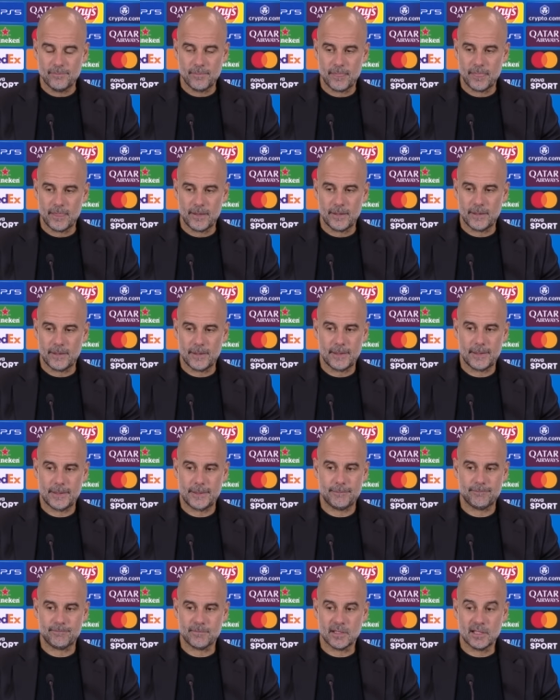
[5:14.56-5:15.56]
Uh,
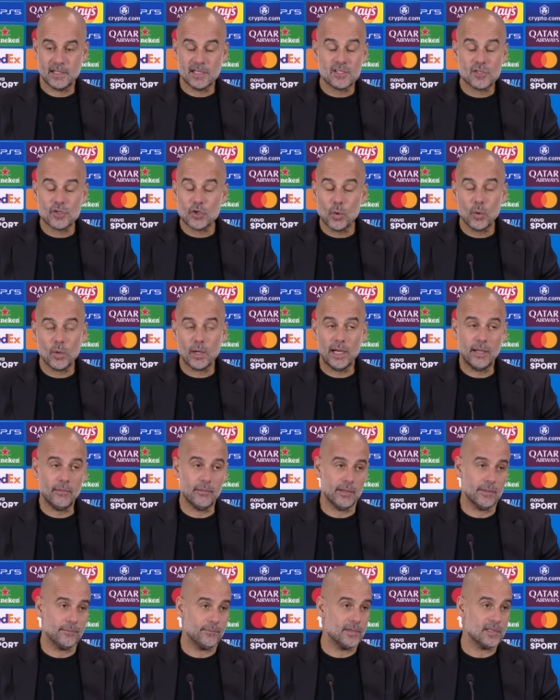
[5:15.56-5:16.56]
he's so
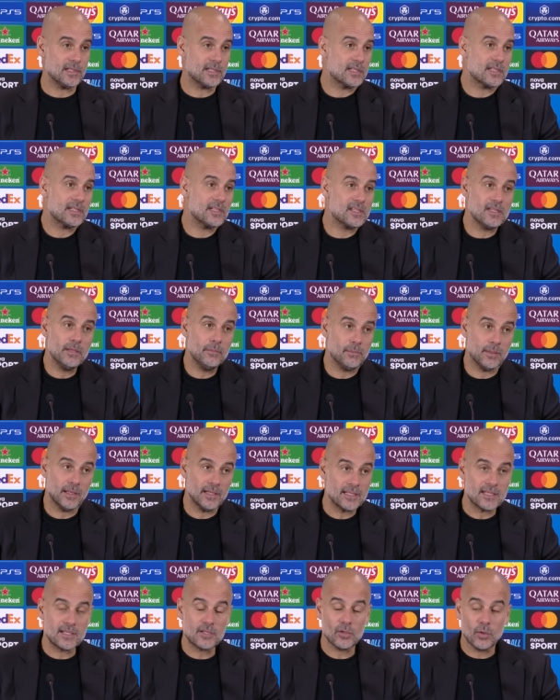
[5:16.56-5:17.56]
clever. He's simple.
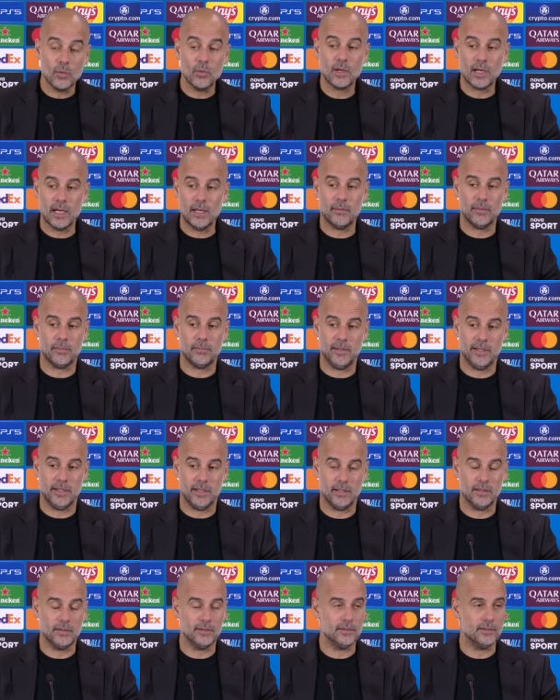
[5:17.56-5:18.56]
He's so clever player.
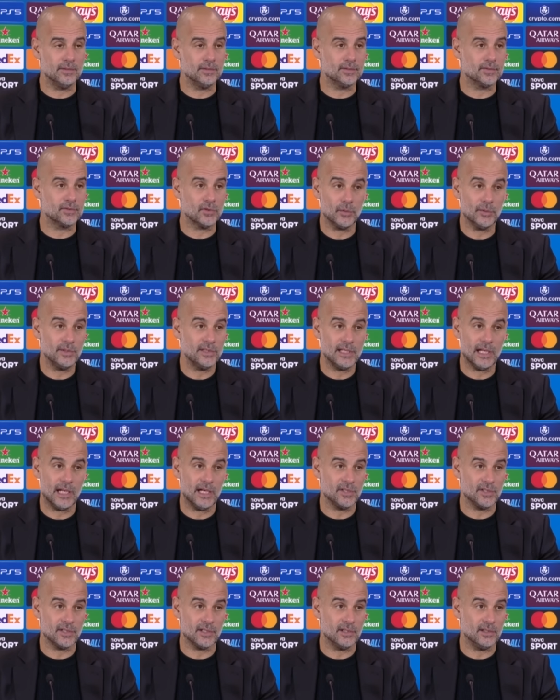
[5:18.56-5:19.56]
So
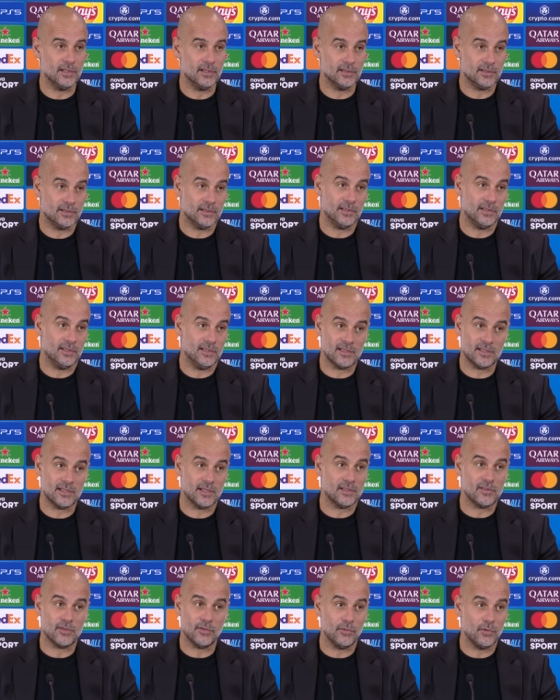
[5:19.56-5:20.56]
intelligent. It's this
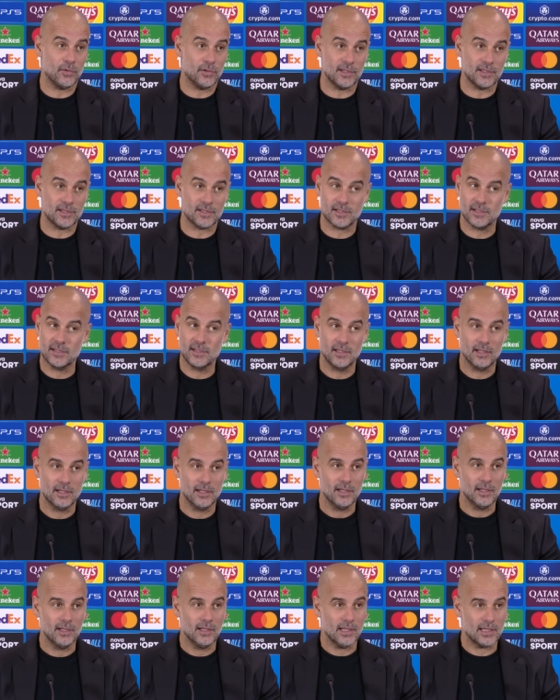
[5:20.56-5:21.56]
attribute is,
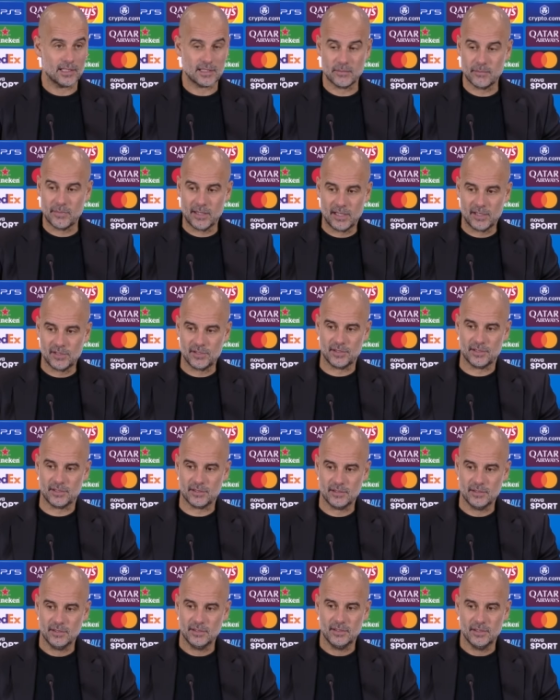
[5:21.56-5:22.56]
as a manager,
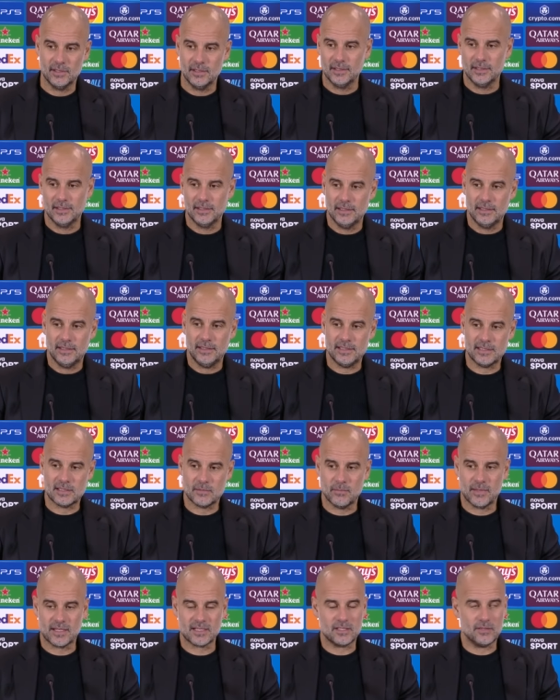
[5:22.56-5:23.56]
is
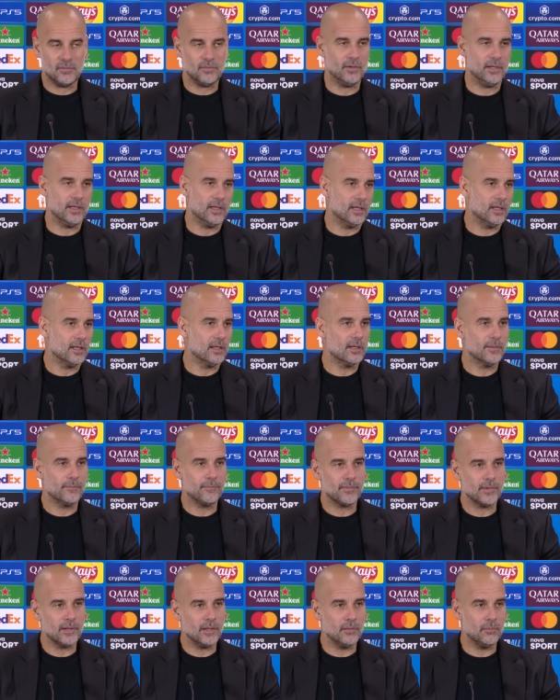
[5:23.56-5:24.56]
massively
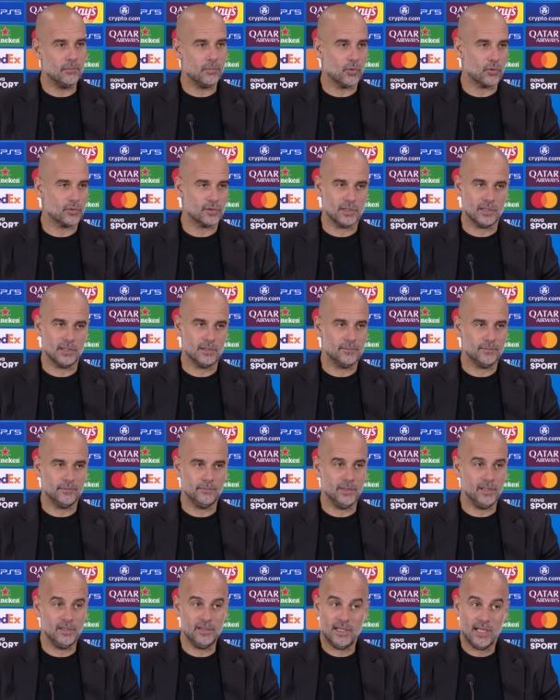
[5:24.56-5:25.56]
important.
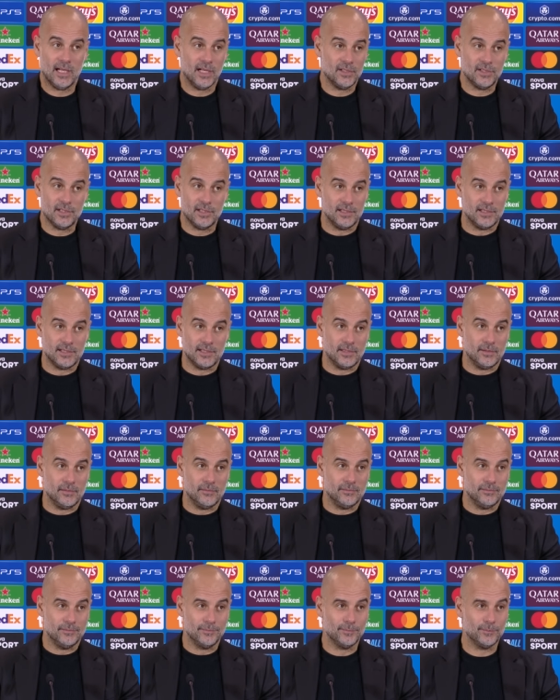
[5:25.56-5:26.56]
Be intelligent is the
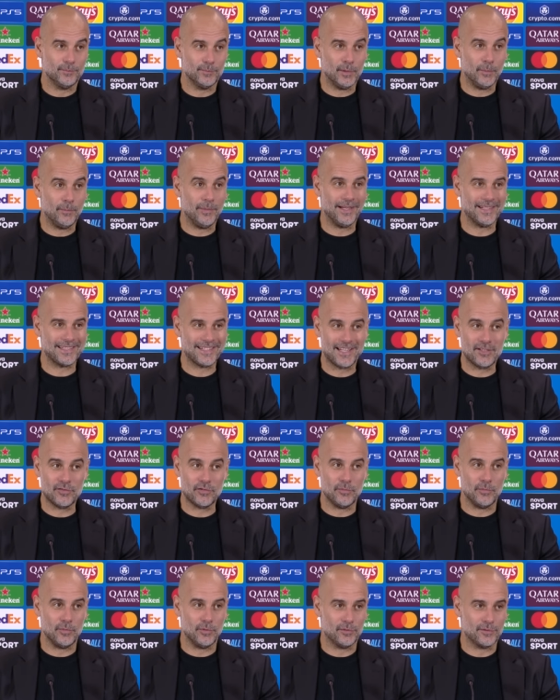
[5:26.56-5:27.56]
the biggest
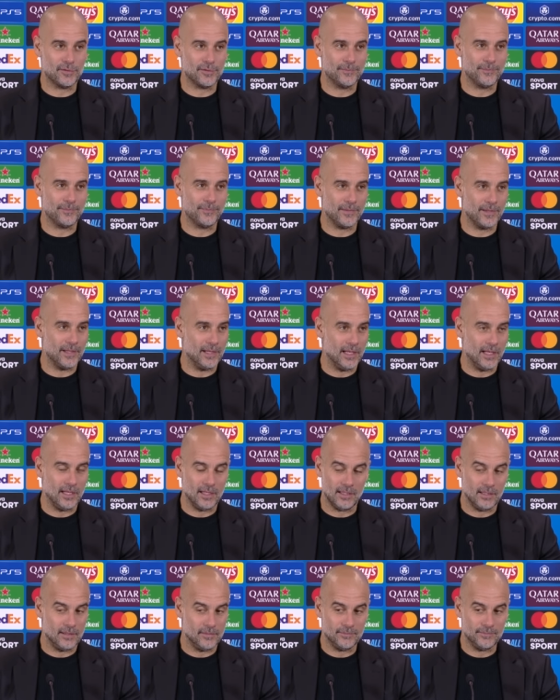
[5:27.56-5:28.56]
attribute,
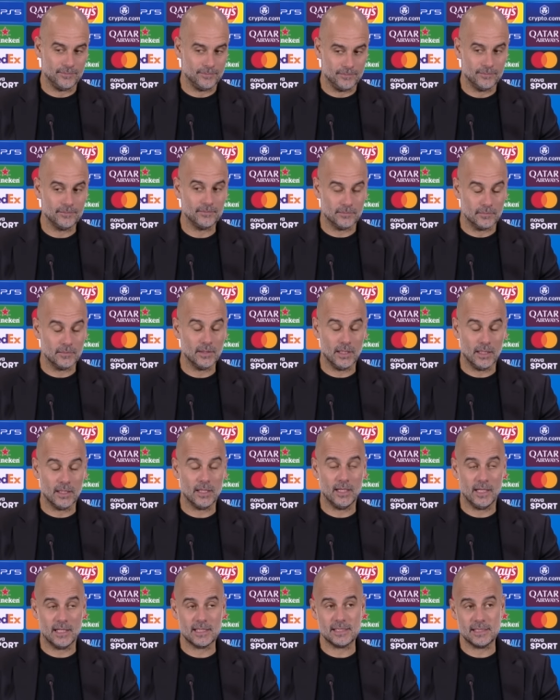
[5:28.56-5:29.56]
and and he
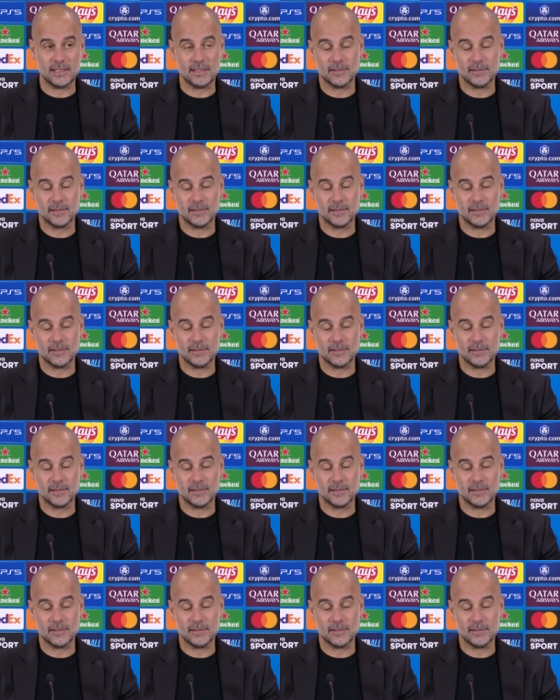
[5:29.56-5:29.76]
has it.